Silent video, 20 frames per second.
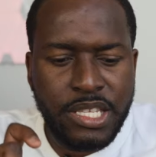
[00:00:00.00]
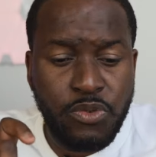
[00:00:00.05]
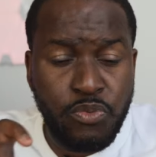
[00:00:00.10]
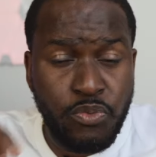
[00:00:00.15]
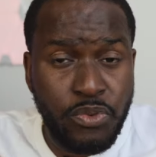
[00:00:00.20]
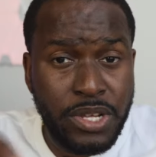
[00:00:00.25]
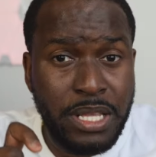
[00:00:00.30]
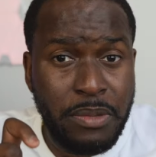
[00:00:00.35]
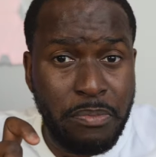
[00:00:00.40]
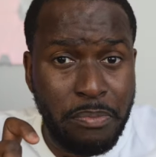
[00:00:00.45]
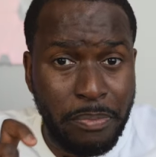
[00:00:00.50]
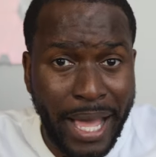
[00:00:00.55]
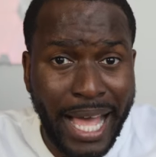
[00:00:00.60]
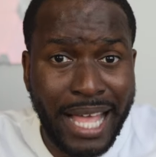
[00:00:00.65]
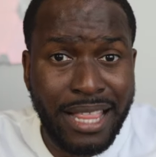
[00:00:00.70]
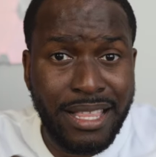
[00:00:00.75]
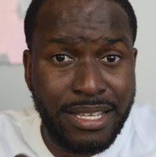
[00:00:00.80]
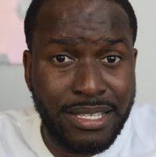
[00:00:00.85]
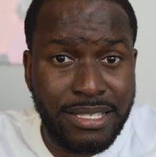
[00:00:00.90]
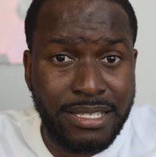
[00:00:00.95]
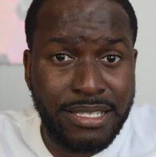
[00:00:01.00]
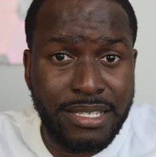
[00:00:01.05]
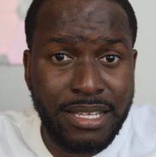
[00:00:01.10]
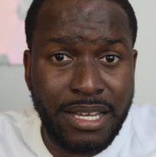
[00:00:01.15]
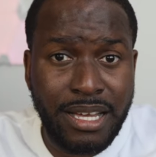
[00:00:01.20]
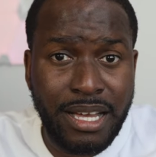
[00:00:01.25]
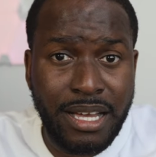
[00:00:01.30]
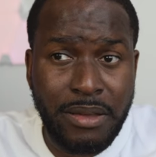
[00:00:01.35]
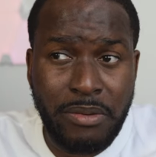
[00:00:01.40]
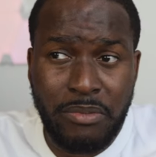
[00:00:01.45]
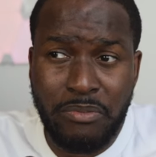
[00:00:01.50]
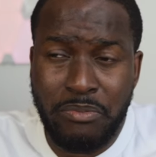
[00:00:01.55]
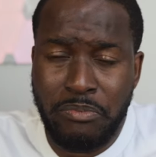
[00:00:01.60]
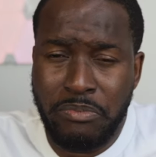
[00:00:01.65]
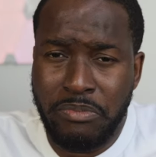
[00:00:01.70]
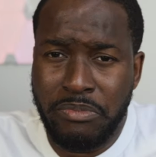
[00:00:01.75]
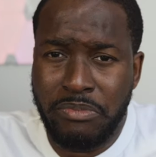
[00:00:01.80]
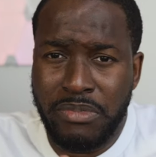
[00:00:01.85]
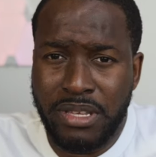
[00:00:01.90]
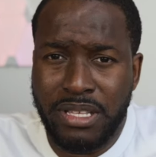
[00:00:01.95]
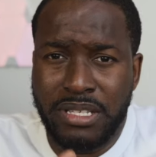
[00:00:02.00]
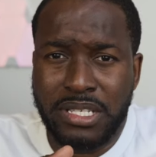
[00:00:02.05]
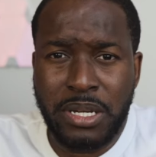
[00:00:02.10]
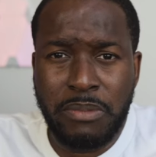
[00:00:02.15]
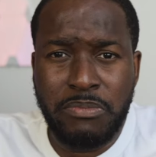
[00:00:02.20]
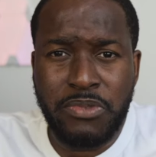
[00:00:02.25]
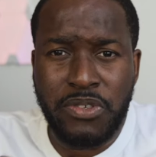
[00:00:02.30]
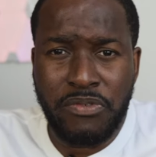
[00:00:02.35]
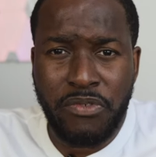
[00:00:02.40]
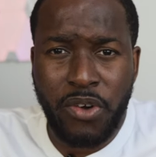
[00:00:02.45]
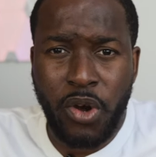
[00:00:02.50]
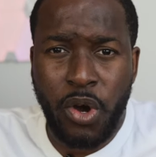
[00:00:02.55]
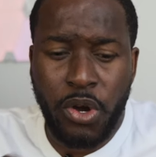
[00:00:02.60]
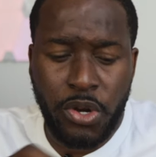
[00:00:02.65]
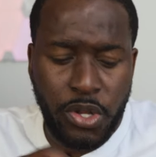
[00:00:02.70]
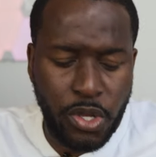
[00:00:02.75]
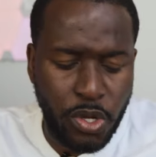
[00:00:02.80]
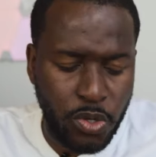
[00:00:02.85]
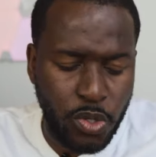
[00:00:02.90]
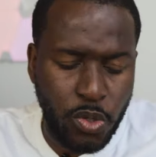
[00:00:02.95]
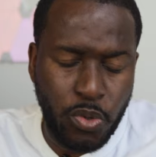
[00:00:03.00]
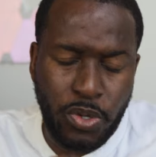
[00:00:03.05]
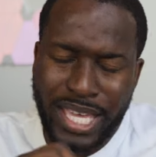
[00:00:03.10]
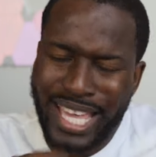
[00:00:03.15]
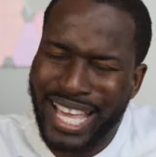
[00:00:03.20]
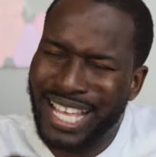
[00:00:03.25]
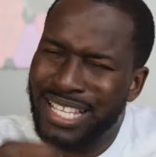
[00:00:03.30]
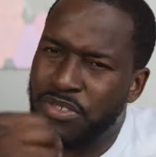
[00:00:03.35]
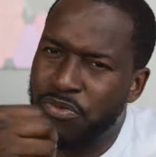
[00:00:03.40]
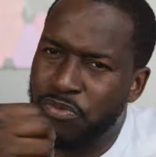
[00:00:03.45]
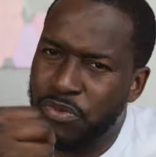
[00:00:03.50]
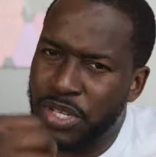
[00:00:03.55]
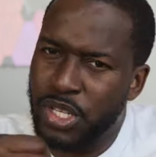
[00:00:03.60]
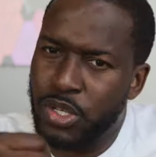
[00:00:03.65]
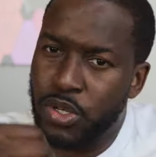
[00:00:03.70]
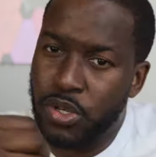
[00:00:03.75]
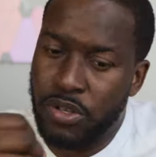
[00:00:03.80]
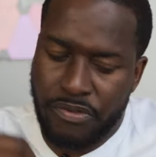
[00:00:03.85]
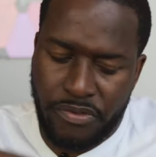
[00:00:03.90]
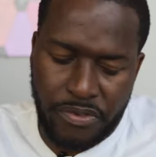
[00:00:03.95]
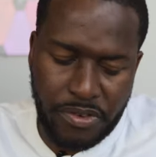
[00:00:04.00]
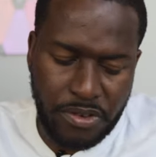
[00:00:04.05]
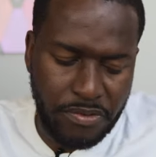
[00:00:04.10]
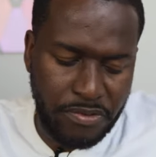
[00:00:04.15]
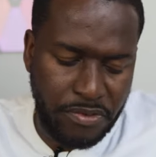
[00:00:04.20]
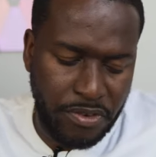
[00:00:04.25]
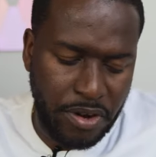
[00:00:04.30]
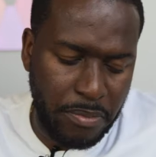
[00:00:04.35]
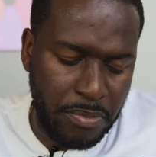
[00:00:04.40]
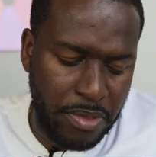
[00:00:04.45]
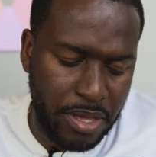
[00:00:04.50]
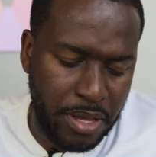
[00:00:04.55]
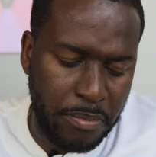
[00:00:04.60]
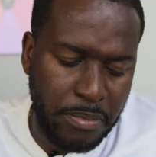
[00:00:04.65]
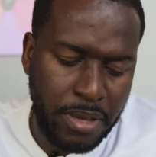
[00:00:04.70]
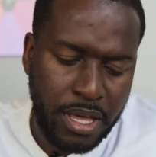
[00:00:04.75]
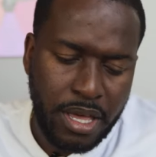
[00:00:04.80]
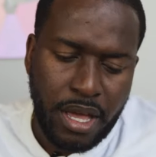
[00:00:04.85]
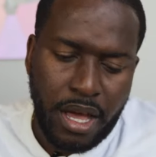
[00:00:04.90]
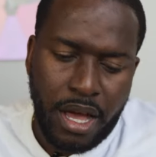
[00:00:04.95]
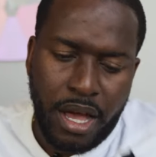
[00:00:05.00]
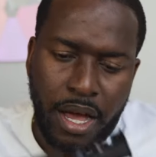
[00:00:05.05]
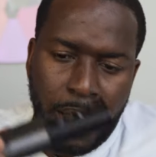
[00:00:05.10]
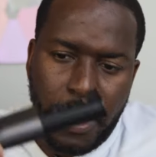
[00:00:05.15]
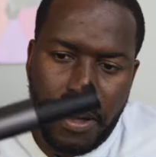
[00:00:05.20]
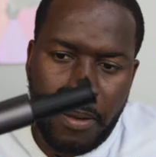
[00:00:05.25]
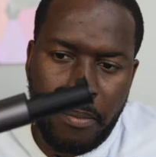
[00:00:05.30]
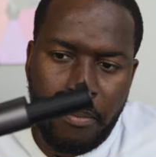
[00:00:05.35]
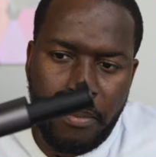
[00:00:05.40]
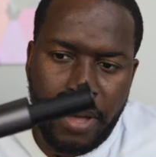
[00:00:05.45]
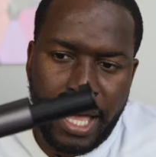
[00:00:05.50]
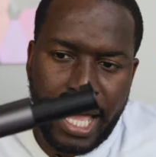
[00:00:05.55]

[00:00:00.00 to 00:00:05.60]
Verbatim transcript: it's really balanced uh, in terms of audio. You get really good feel from them. Um,